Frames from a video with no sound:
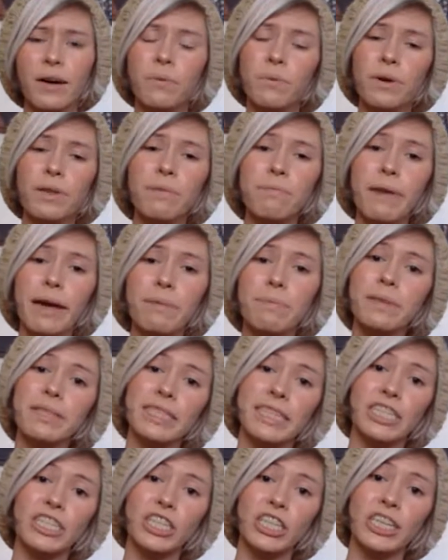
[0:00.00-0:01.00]
with my
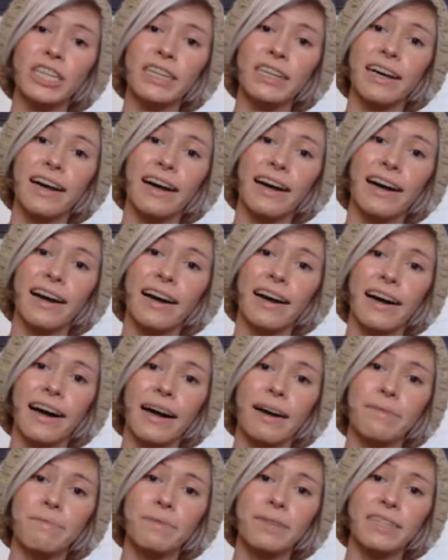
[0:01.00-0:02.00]
position,
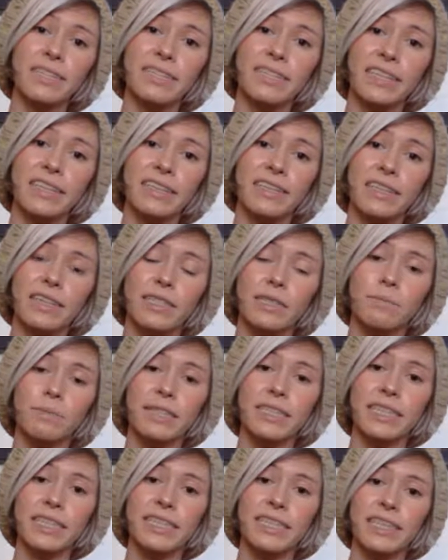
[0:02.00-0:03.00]
I'm just in such a
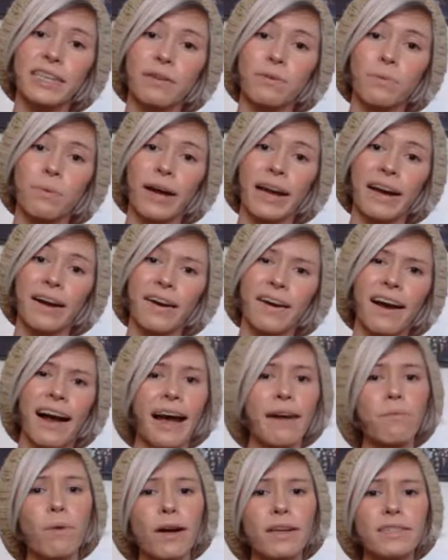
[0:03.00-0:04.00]
position where
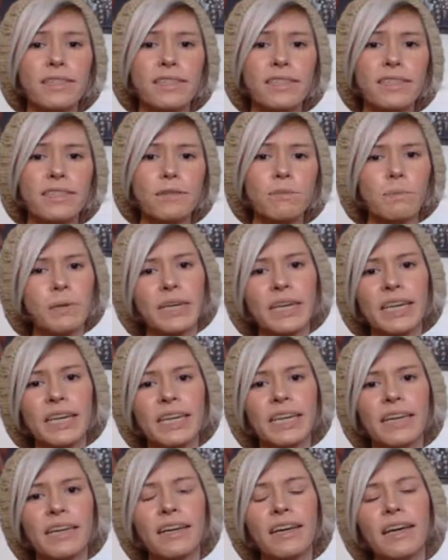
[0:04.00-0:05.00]
I want to
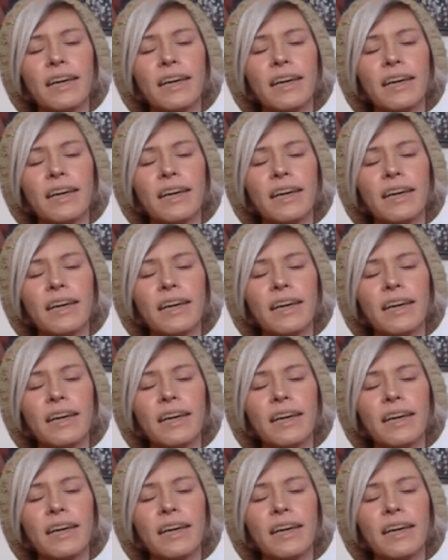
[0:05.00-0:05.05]
be,